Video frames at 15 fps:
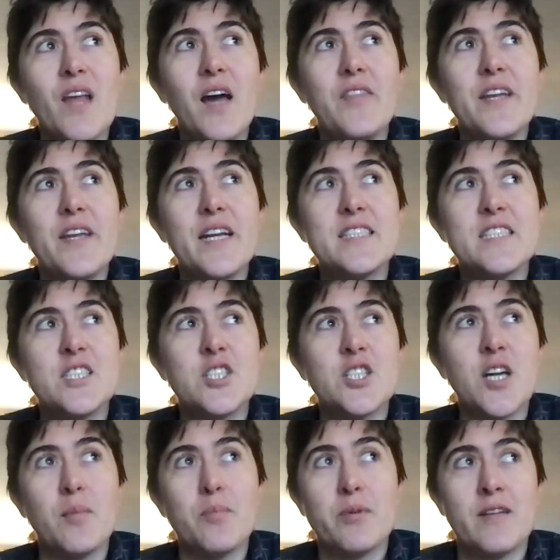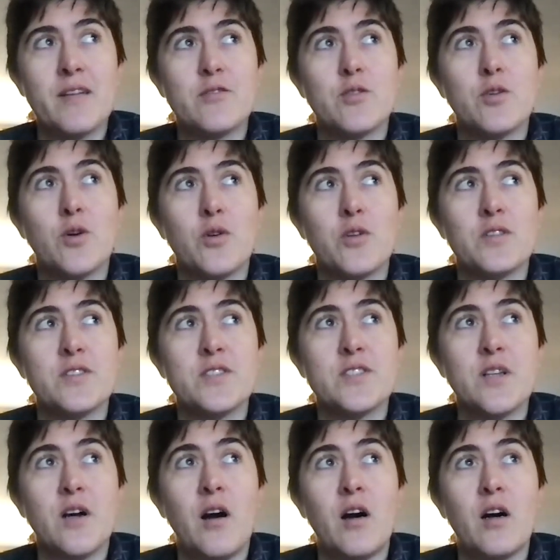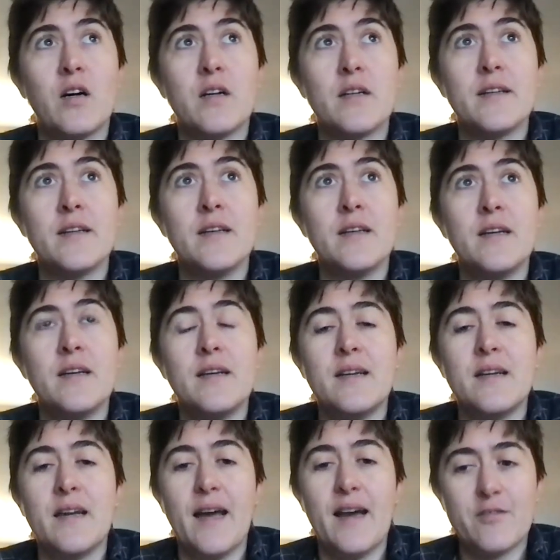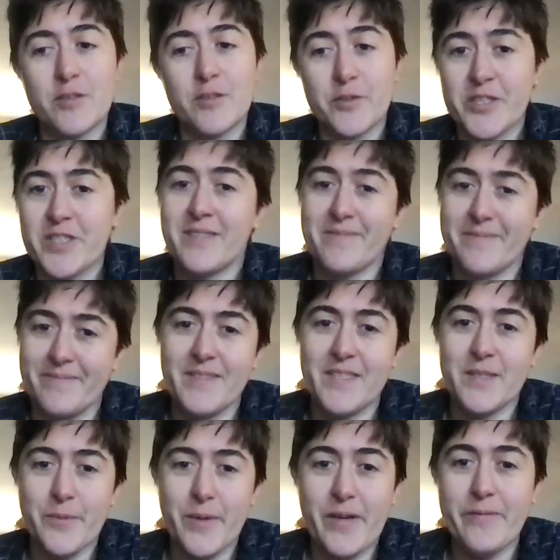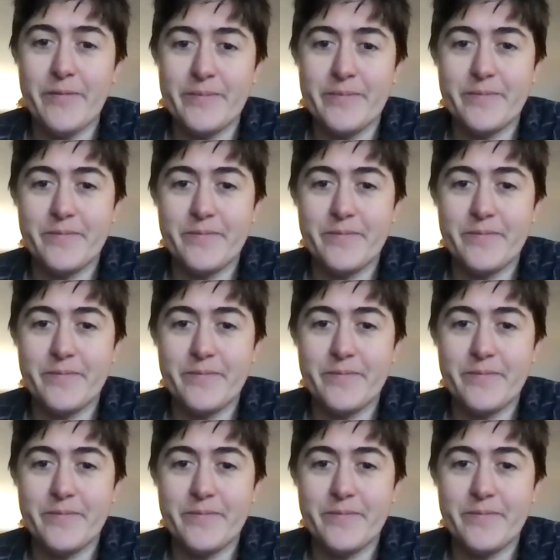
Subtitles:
And then I teach an upper level course on evolution as well.